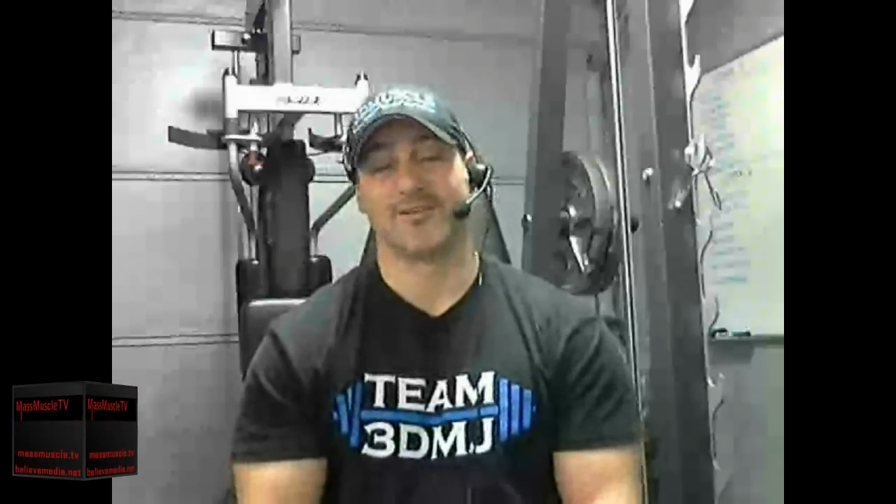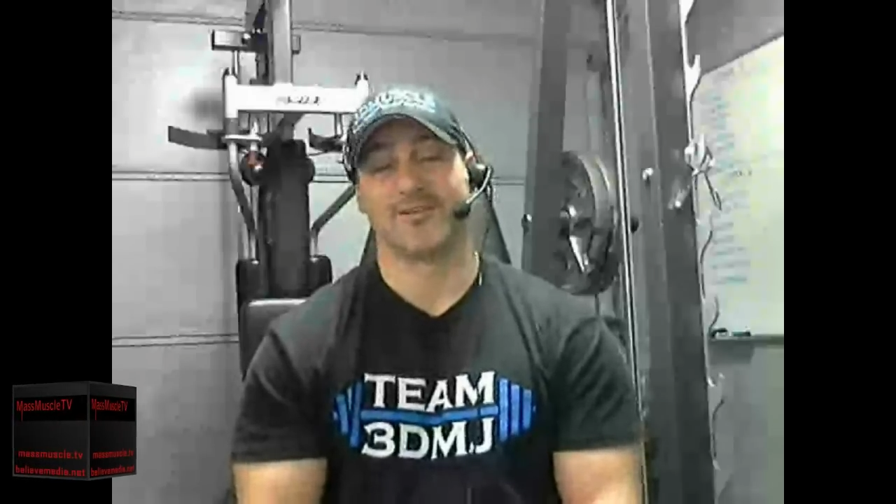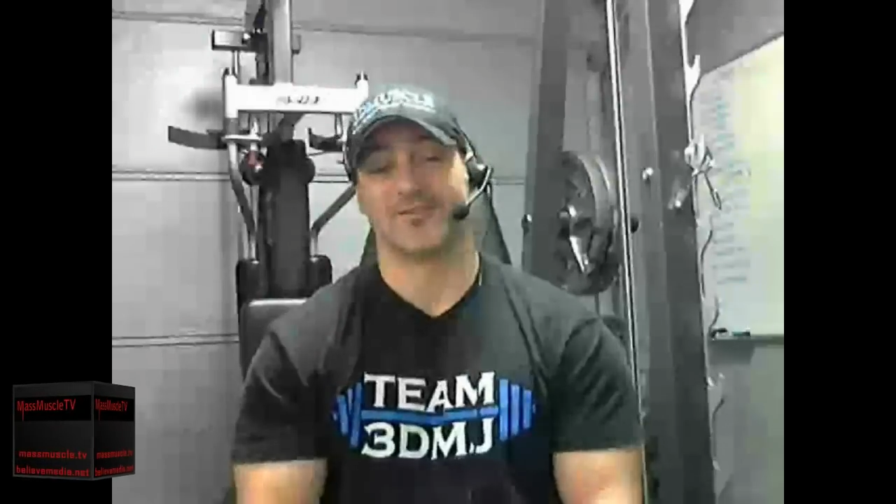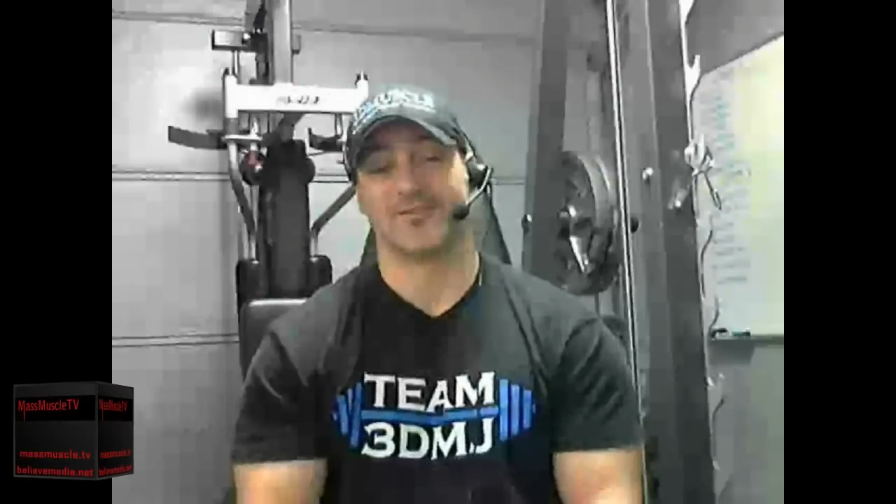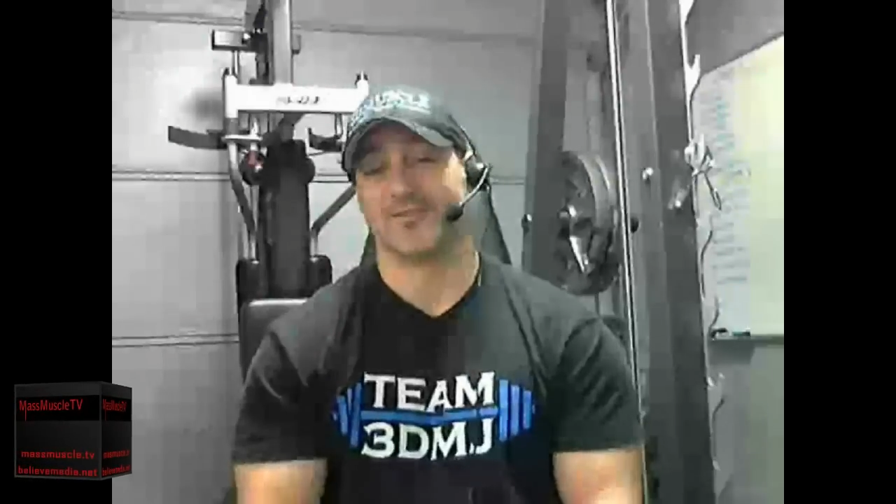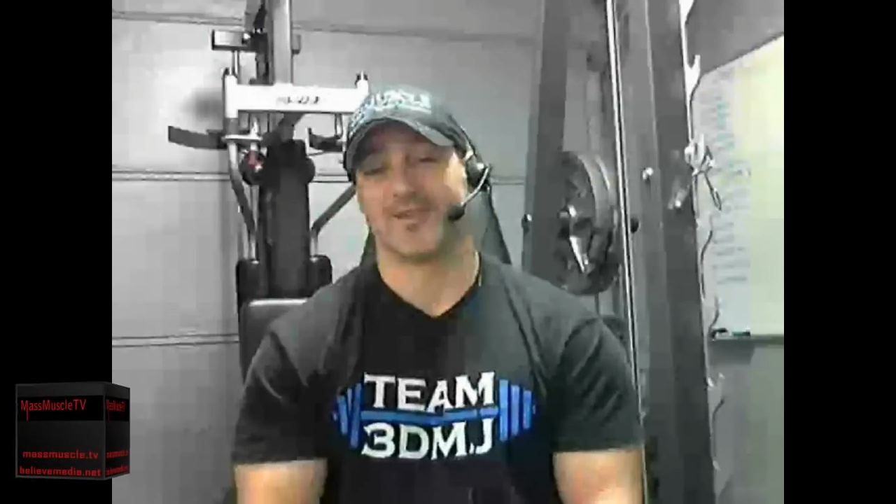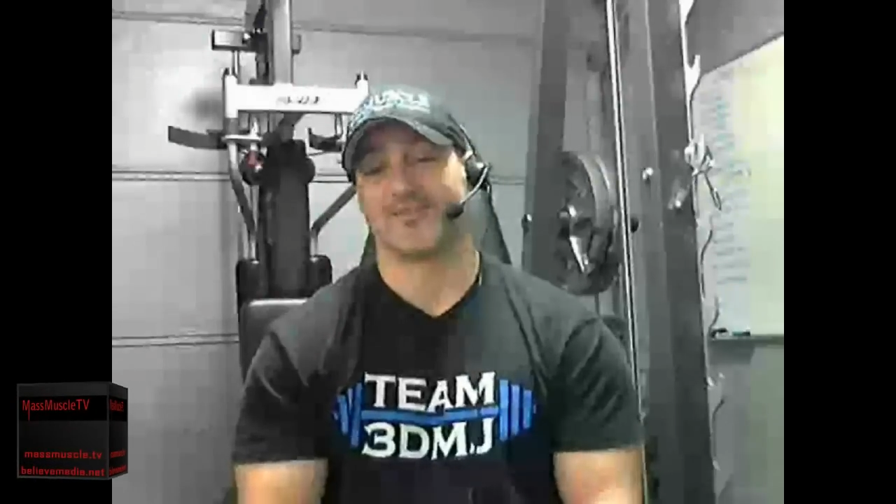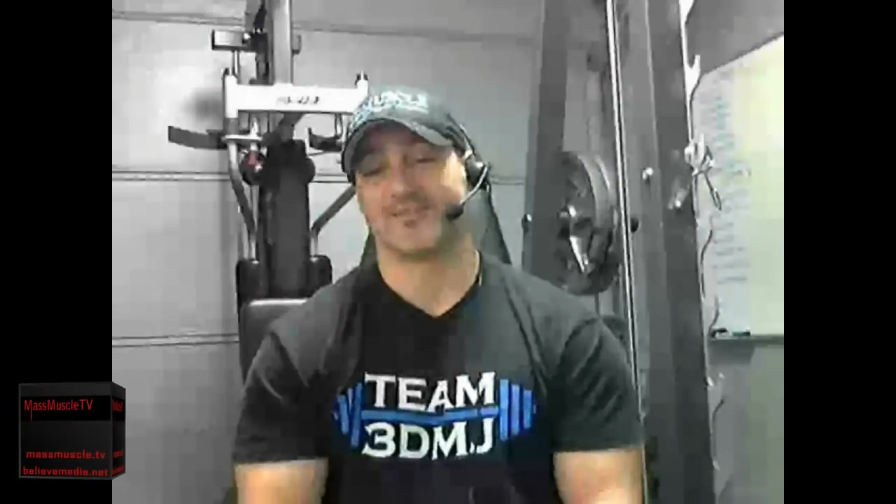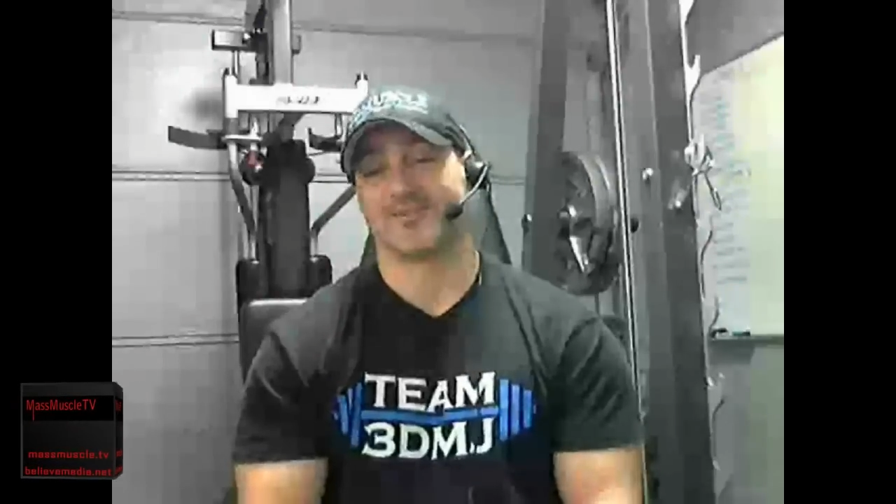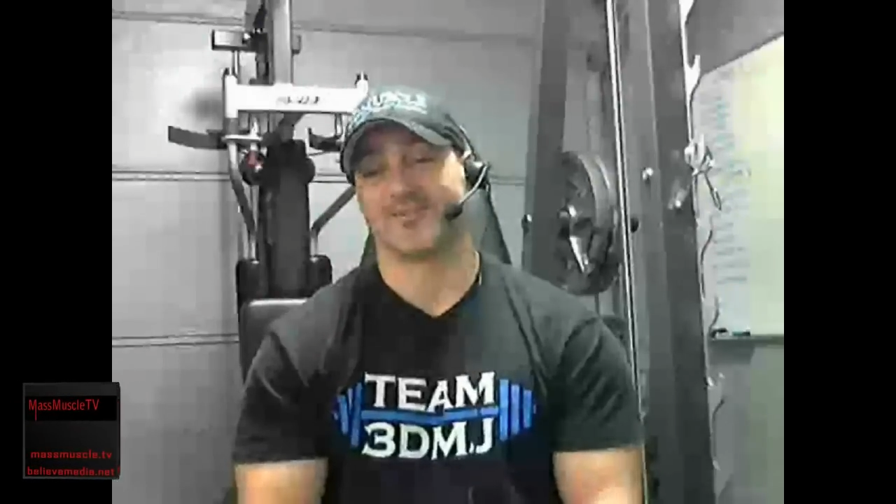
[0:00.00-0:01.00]
your own
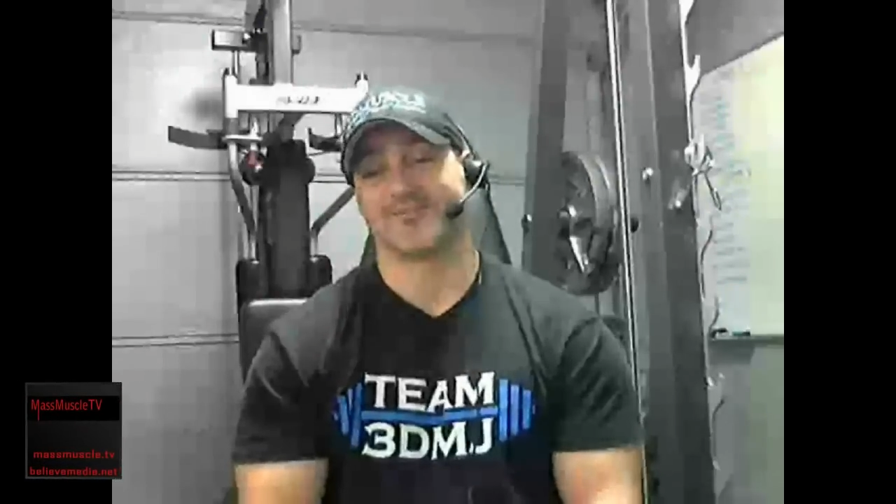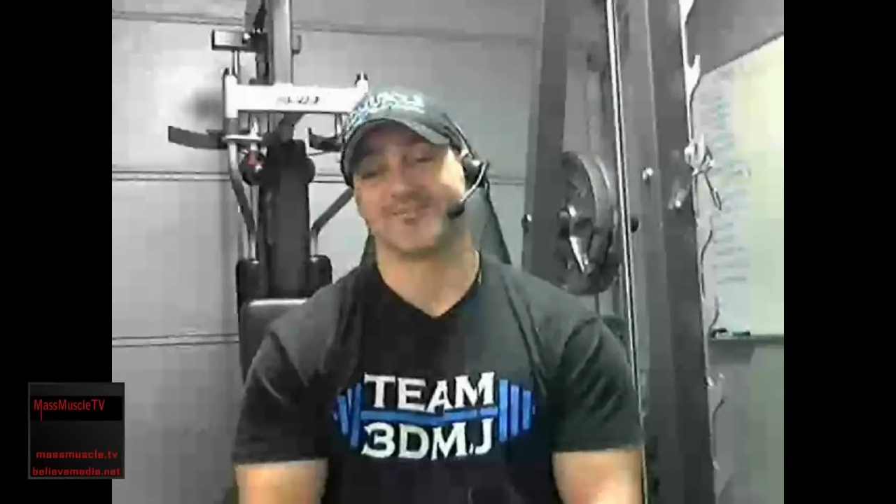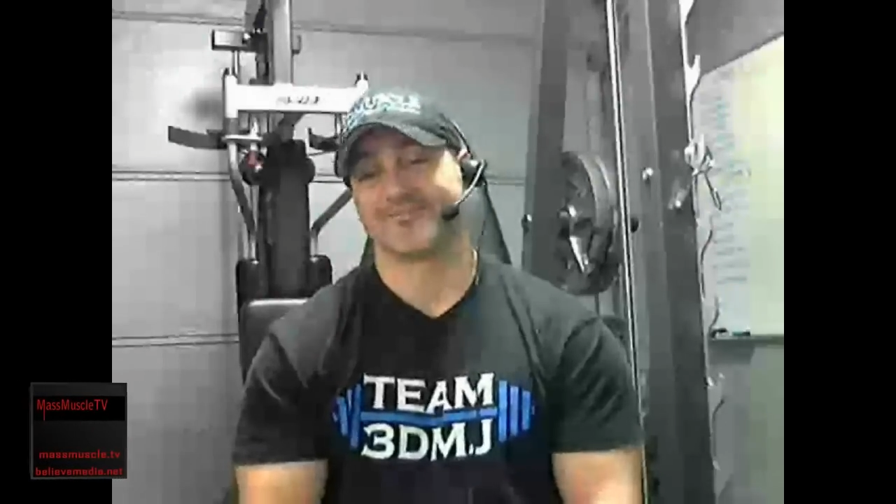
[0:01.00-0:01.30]
without, you know,